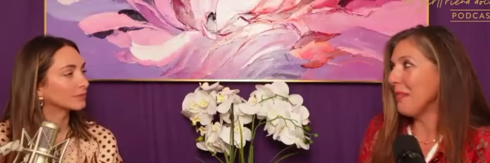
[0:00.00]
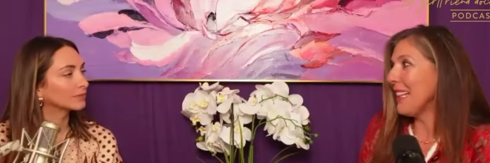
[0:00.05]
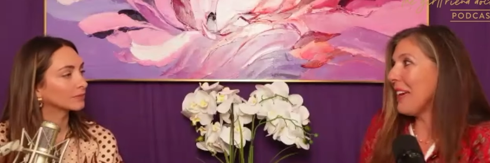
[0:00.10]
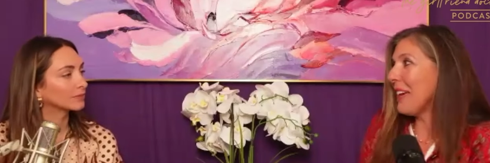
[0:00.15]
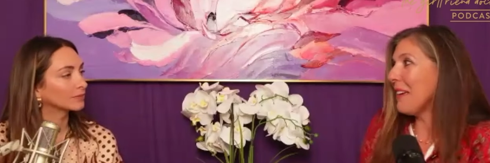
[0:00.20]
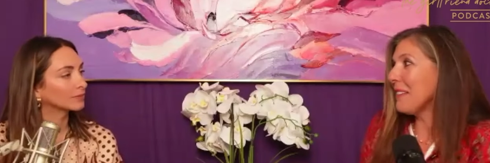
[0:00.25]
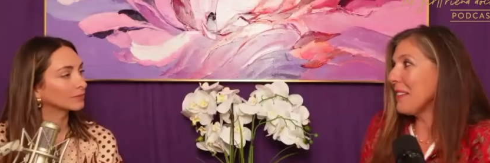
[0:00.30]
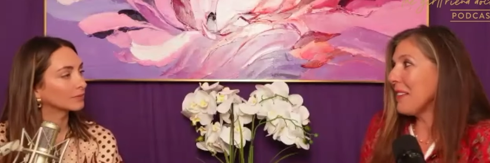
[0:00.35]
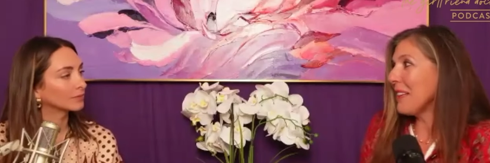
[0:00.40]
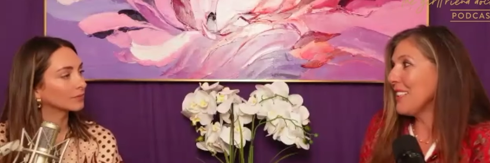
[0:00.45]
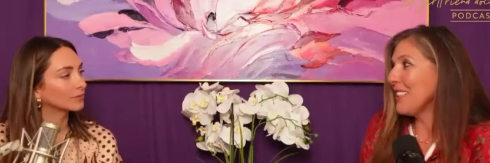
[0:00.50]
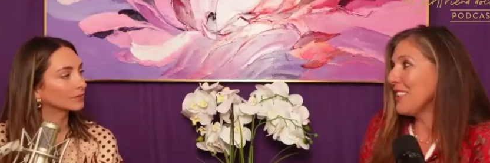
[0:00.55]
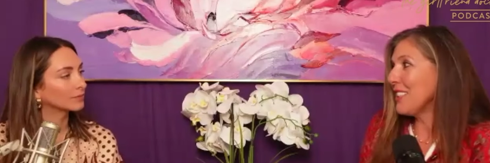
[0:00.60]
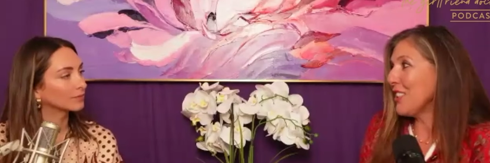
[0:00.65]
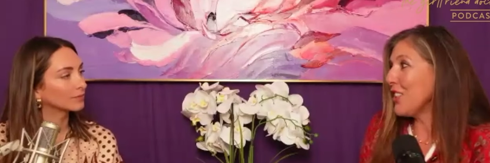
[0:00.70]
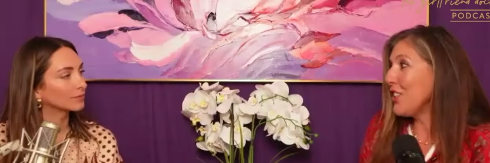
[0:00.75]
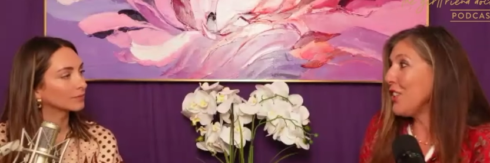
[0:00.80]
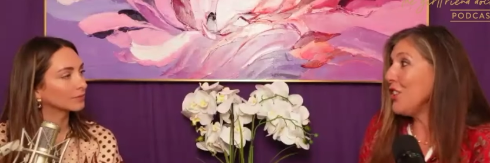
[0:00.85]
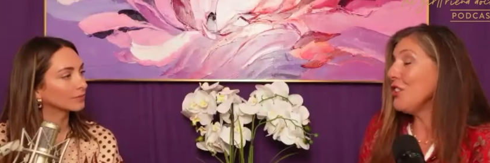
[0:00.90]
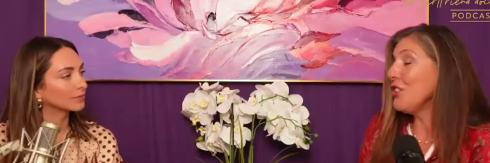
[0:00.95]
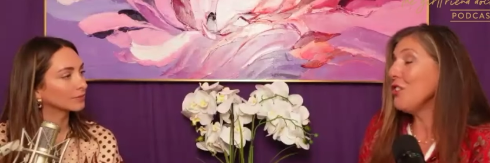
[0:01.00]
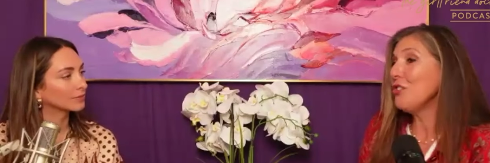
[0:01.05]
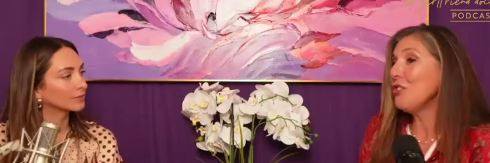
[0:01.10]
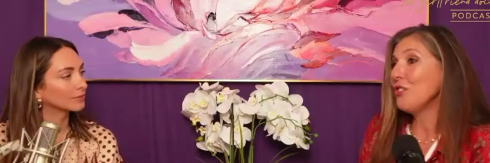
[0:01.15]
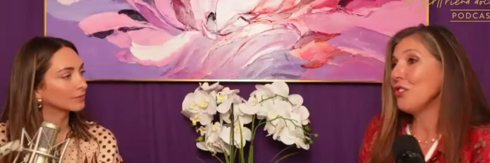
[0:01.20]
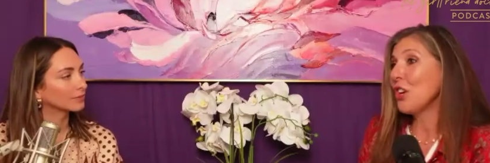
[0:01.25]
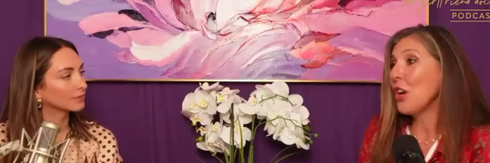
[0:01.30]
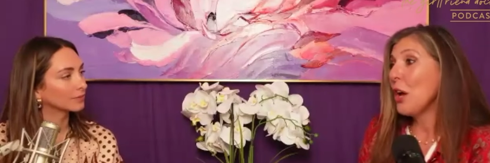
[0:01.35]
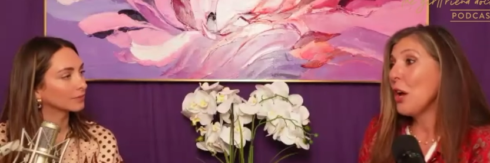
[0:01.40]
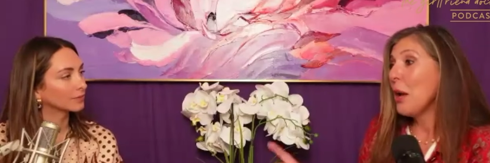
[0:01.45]
Speaker 1: I mean, that is
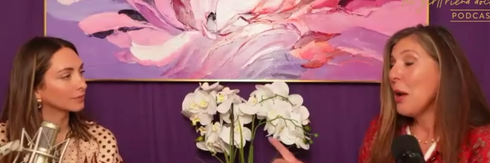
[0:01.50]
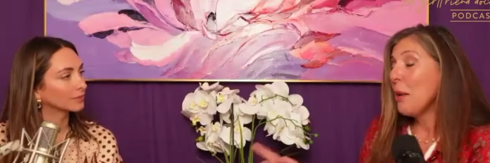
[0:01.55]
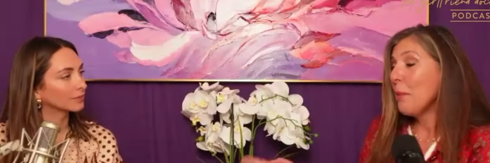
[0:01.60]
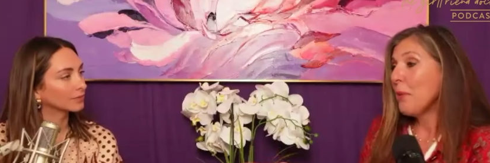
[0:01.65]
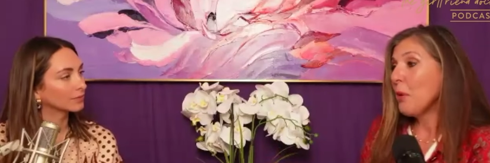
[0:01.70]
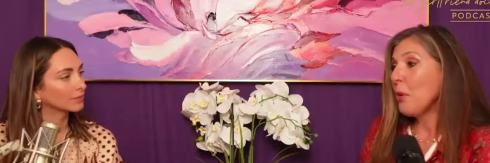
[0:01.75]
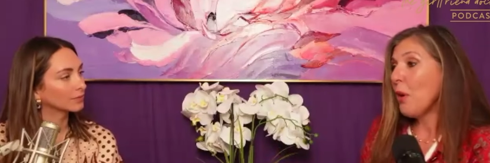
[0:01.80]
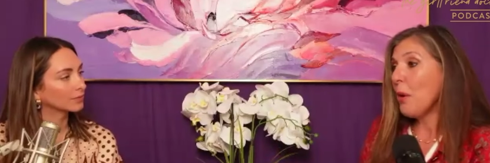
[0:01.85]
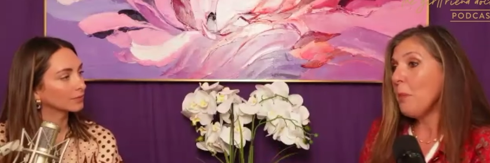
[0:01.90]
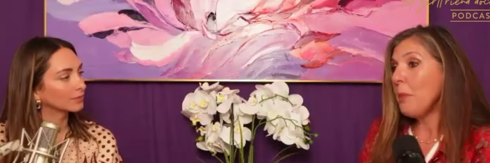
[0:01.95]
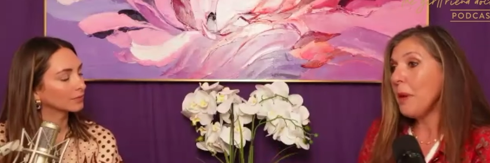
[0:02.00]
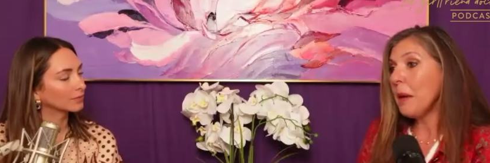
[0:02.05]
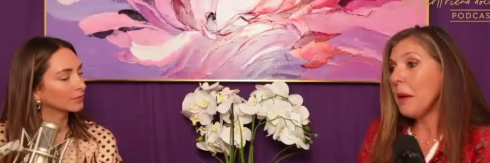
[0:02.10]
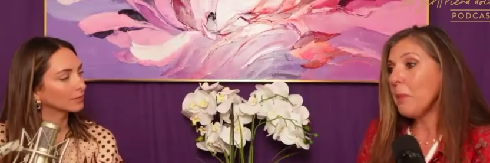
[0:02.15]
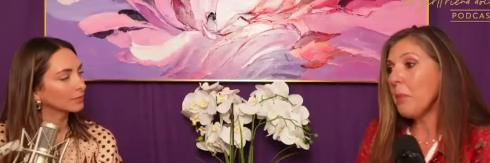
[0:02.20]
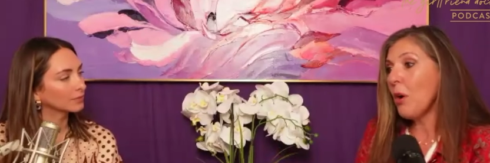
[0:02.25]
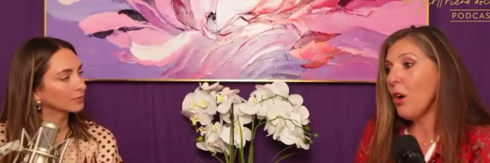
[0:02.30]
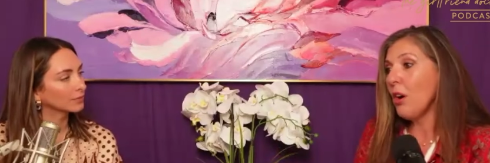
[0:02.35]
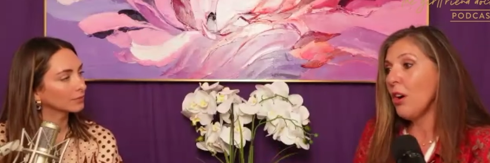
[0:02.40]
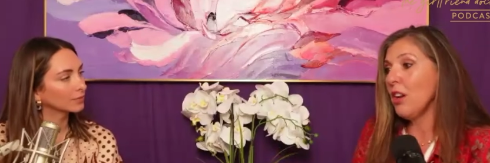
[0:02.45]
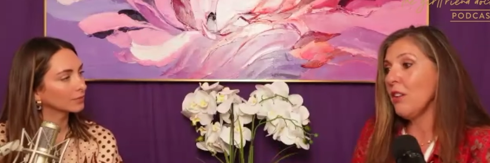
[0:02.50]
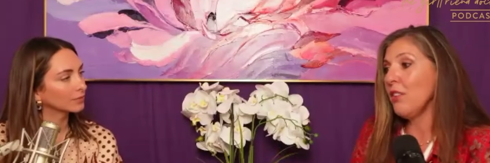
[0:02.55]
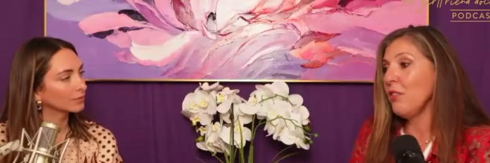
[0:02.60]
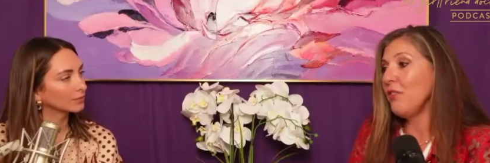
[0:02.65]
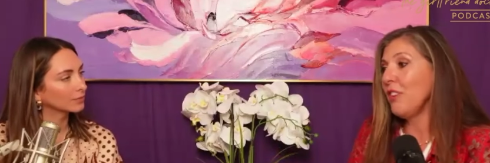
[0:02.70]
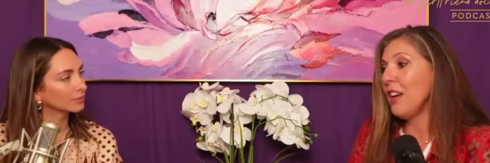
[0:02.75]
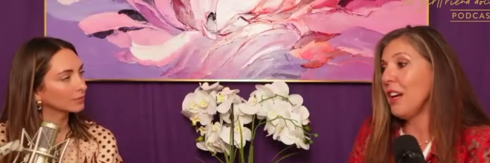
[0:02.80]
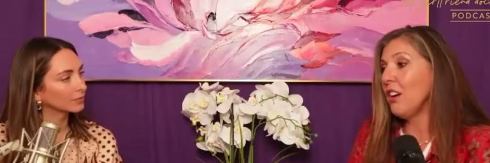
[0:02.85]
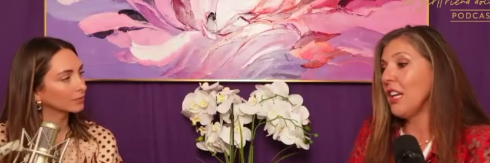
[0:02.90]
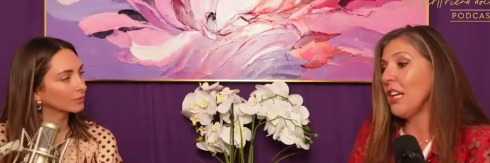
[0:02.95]
huge. But a big part of
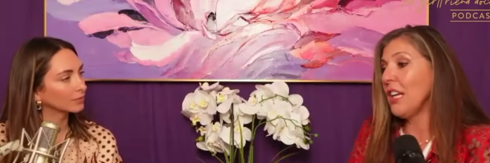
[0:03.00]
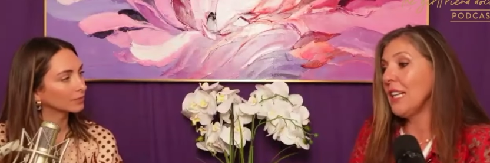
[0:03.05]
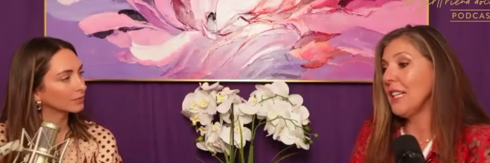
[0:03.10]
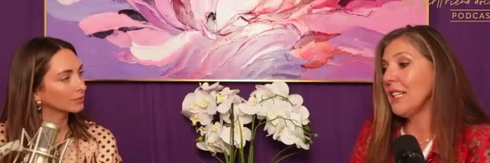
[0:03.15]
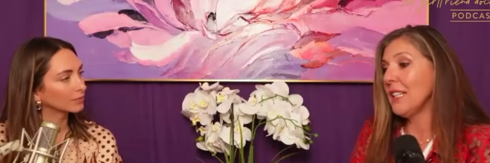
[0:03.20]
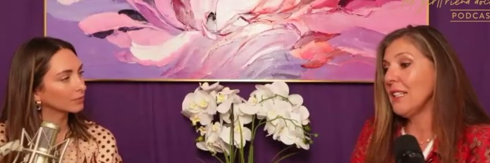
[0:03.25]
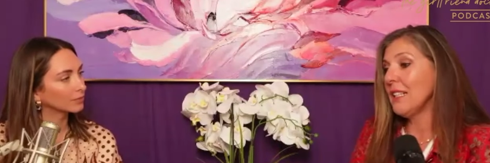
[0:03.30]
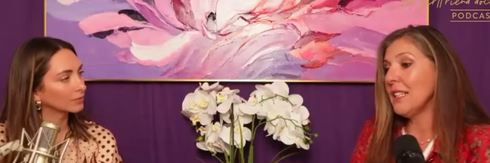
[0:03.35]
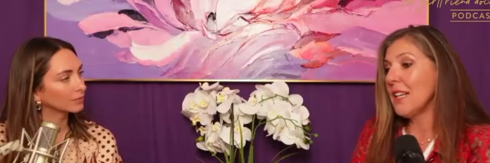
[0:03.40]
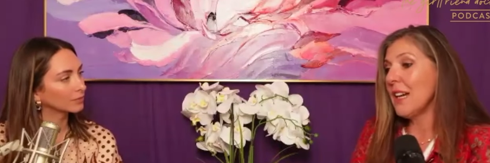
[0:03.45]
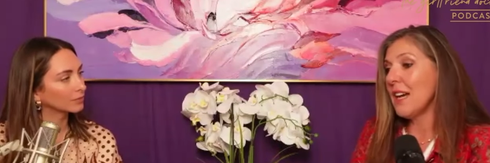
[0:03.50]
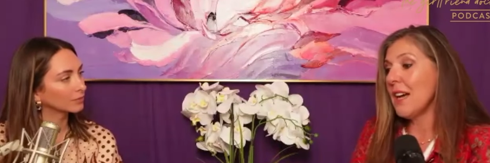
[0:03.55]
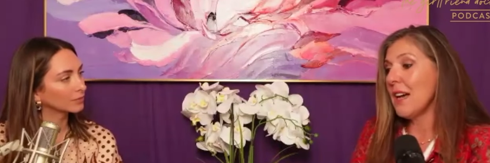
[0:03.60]
ovarian,